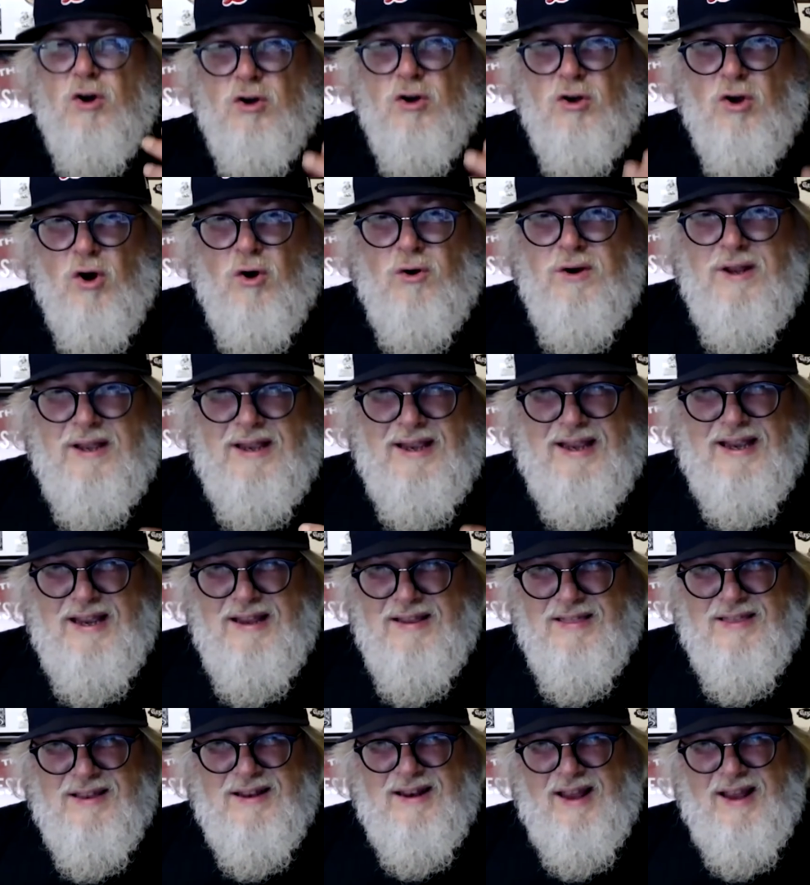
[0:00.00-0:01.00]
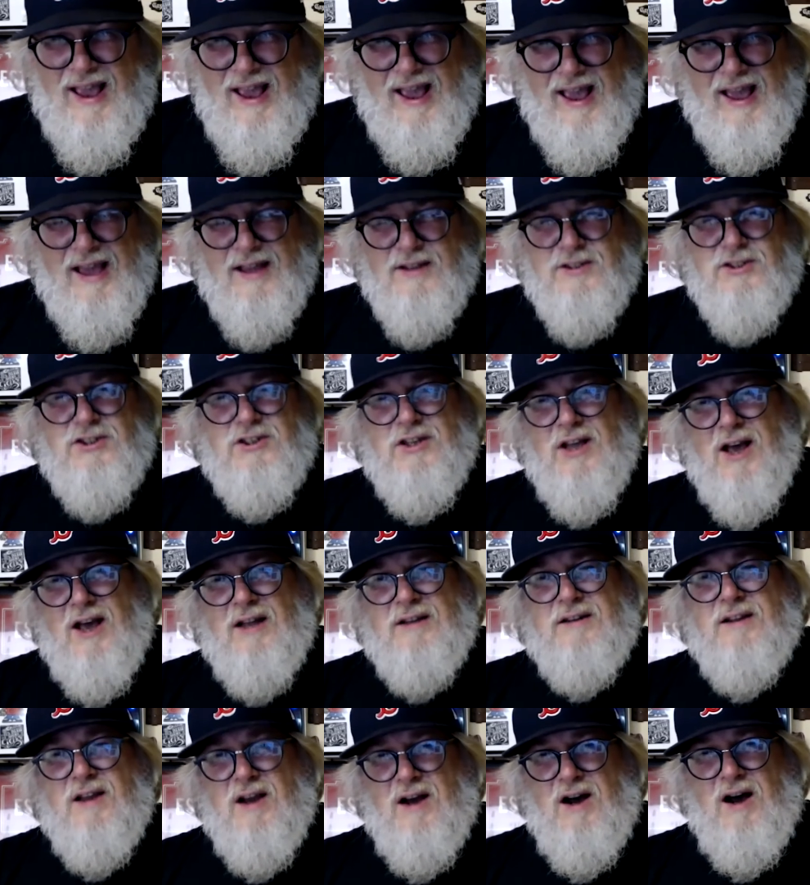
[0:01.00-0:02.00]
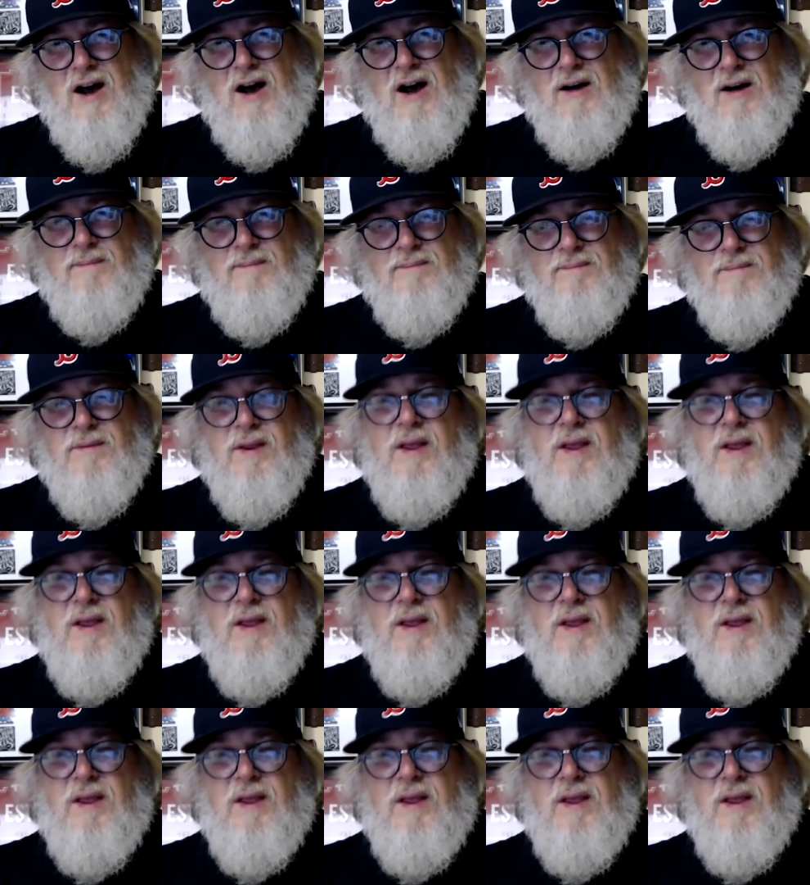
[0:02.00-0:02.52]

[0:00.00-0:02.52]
go to ethanashe.com